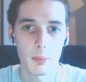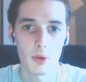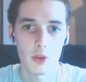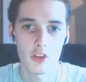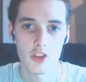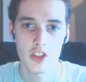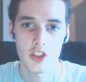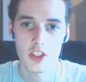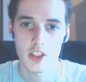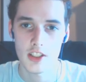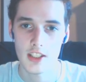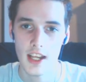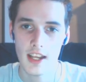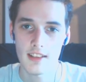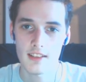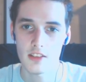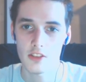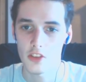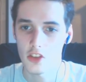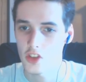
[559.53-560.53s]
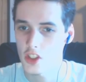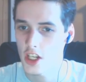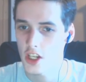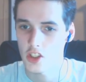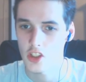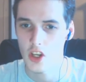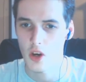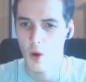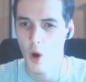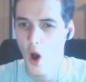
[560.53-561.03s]
But Stanza and
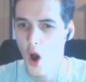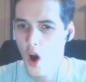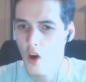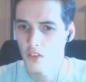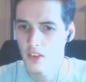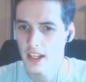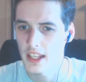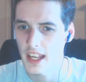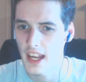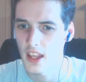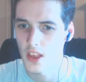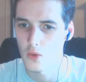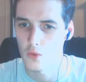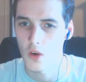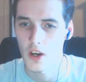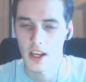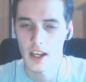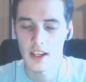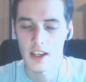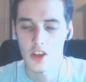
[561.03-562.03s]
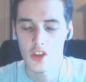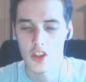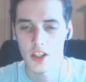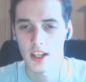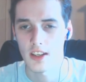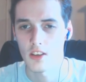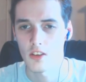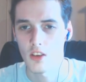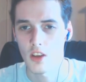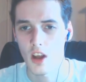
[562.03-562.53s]
Jerchow aren't really getting the recognition
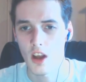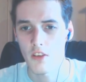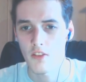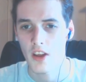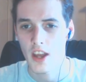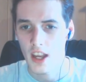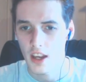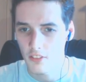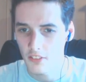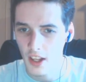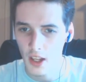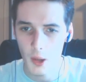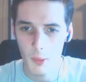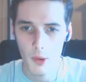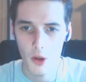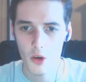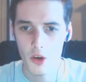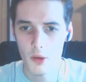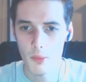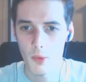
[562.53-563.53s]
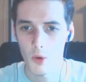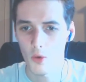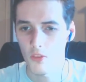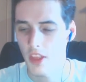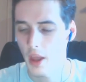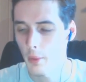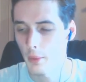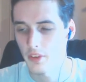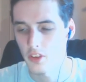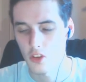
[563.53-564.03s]
they deserve. If they uploaded more,
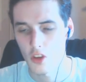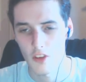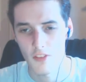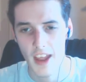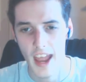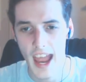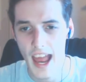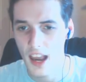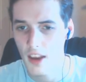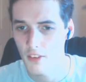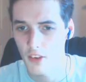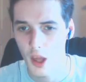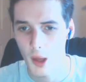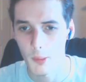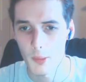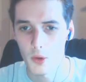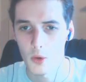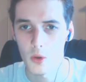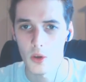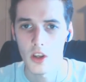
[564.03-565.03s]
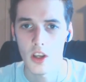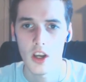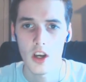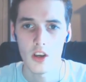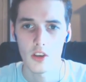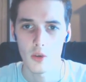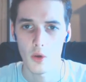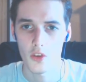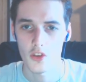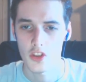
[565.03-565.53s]
they would deserve a hell of a lot more.
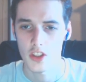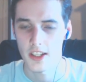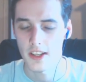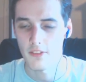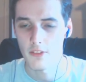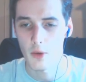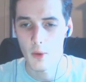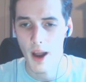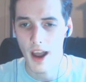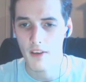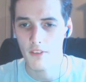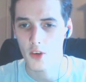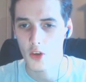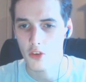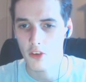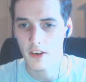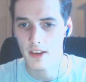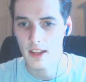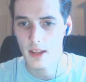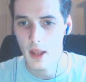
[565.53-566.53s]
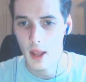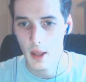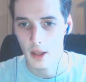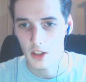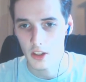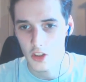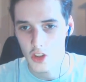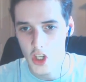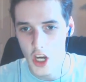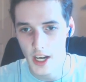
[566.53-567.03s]
So honestly, if you haven't already,
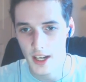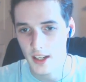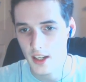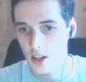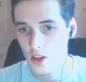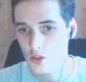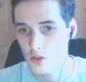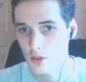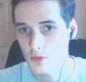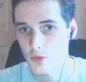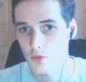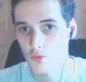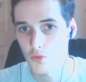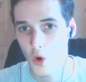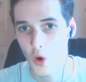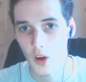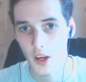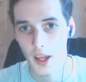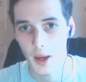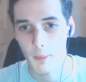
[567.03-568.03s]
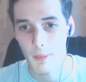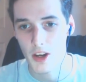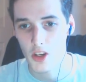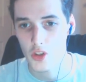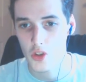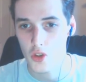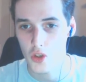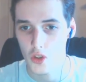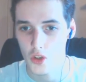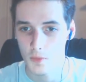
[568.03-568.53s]
check in the description right now. Make
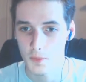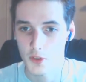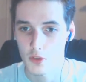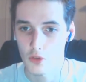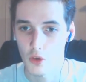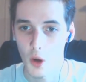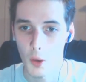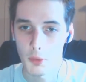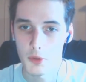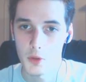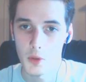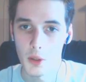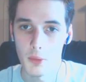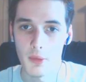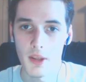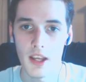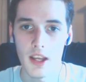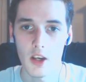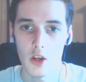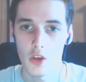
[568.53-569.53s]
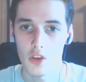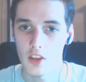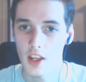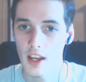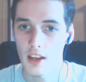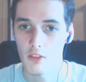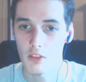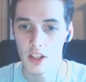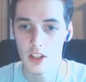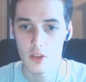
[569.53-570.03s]
sure you subscribe to them because
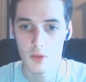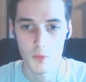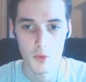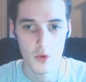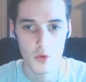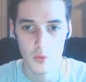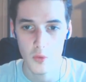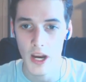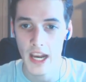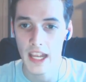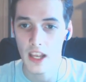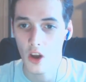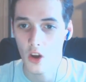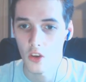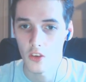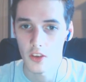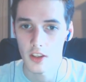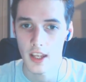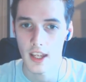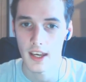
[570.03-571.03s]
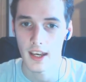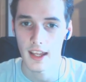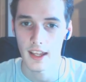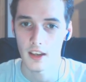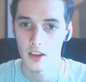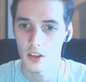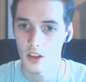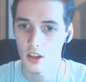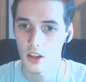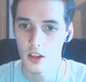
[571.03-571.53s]
they release some great content.
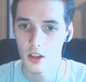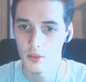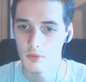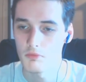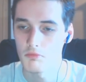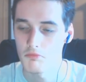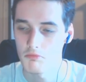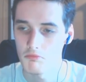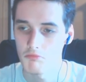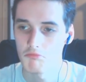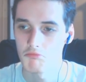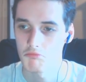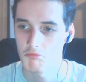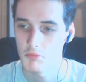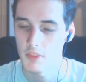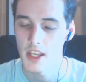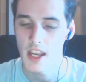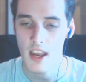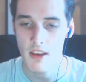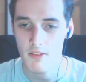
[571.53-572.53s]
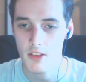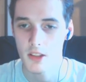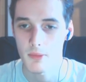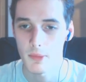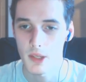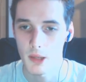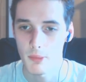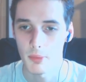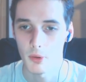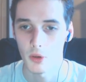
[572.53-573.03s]
And uh, yeah, this
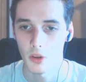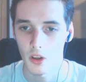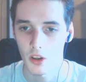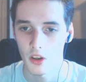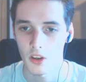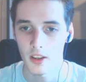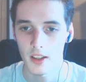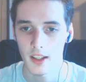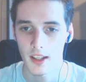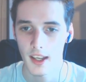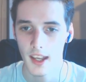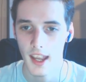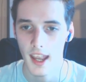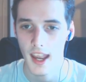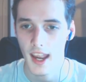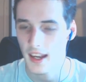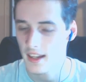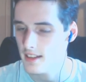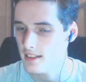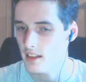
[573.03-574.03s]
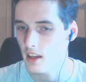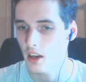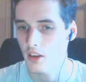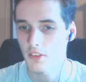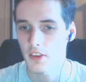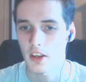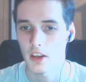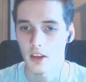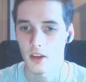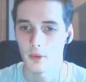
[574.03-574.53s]
has been your boy Hiqh, and it's the end
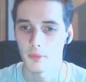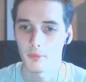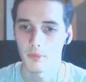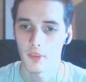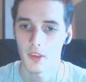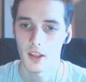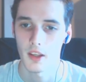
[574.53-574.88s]
of the video.